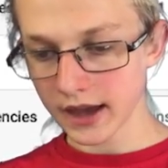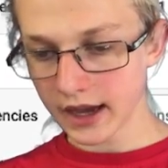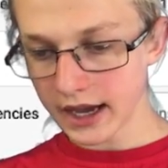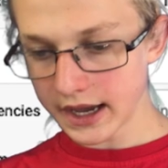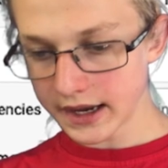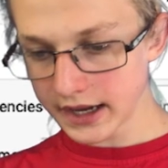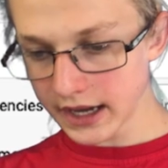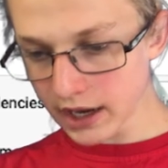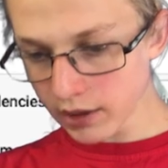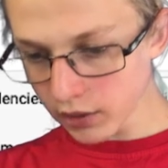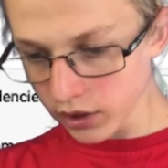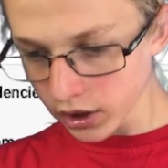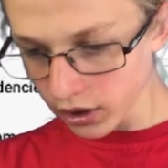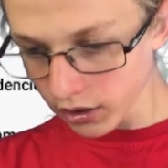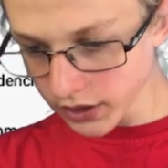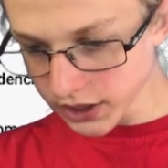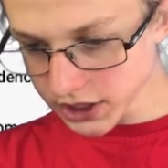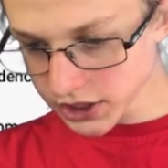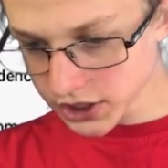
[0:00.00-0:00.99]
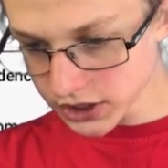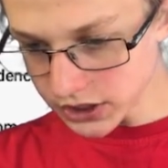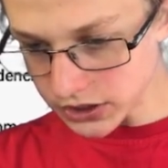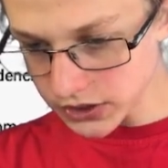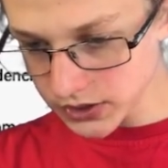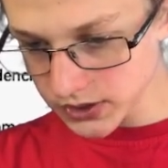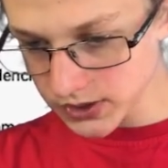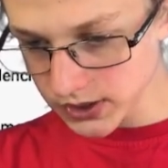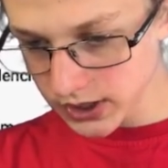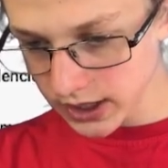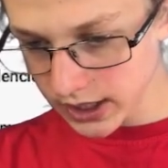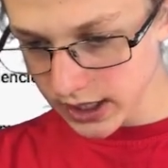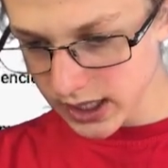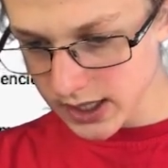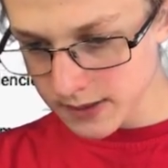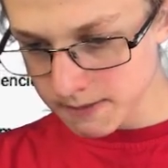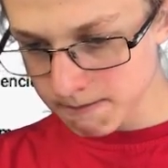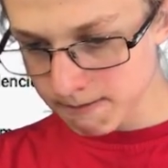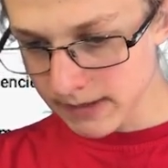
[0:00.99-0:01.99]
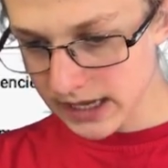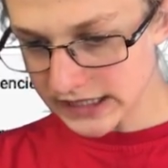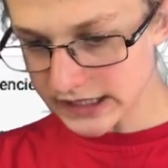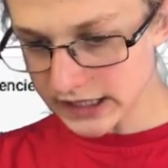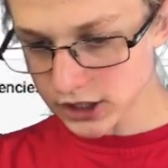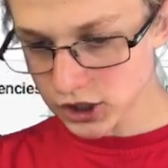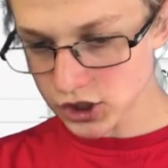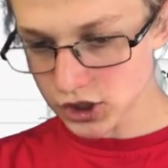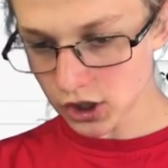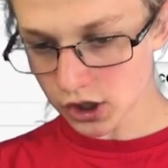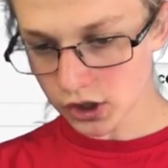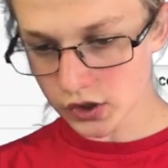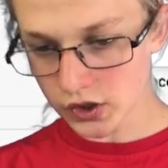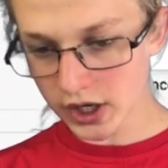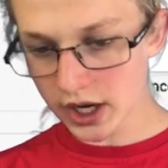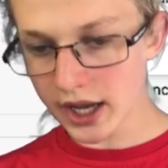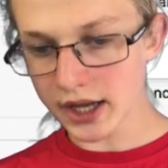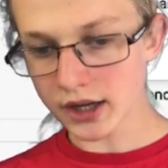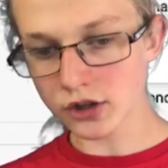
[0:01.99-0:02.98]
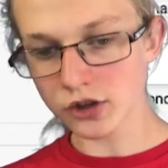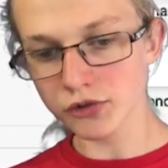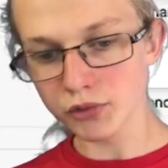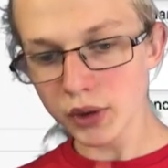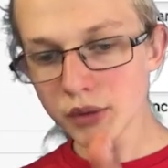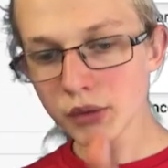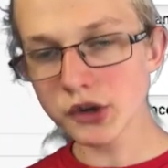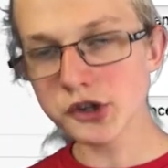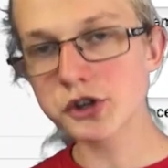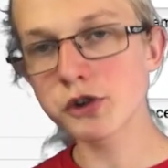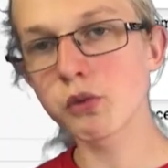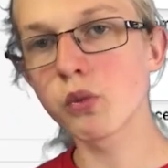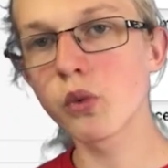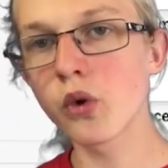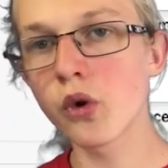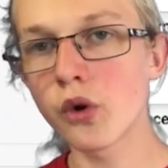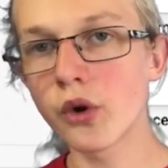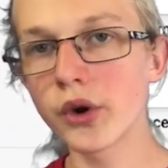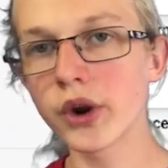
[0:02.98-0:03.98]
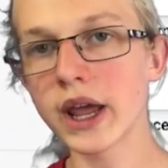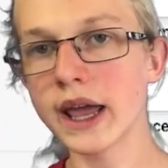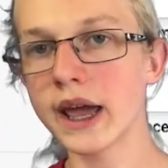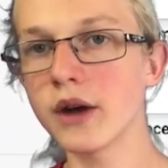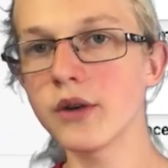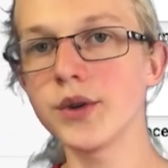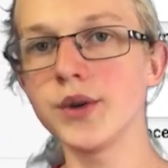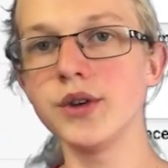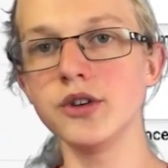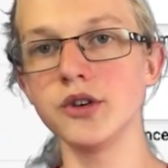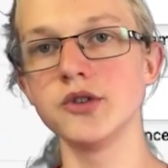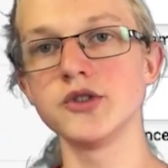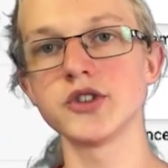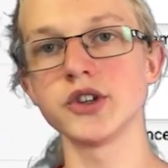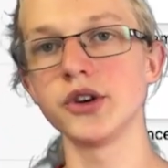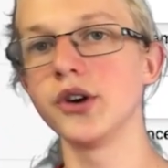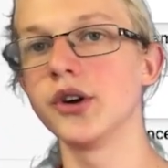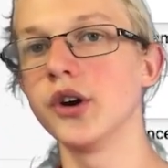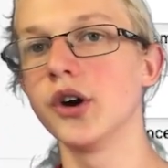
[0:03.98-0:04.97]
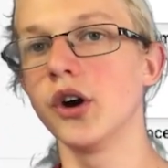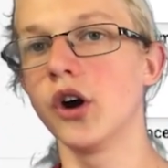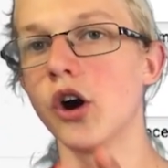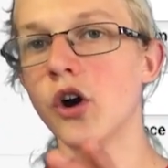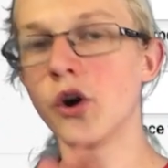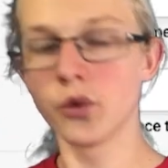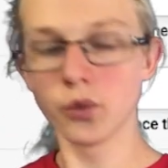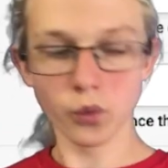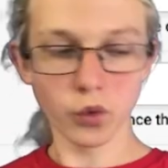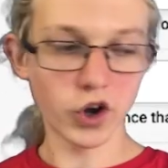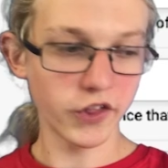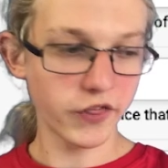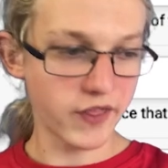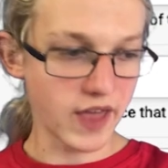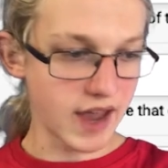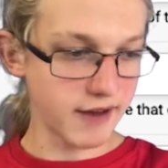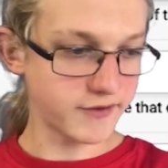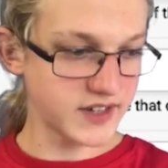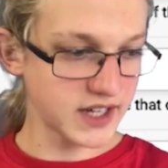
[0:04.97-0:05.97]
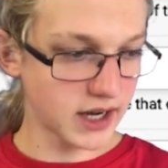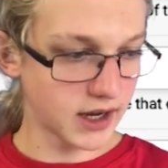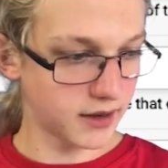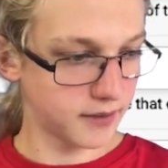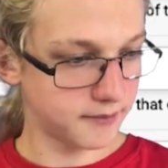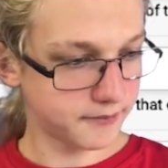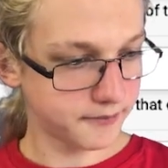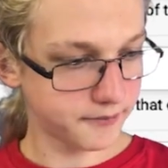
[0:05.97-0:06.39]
and now we're going to do message.create, because we want to warn our user on what they've done.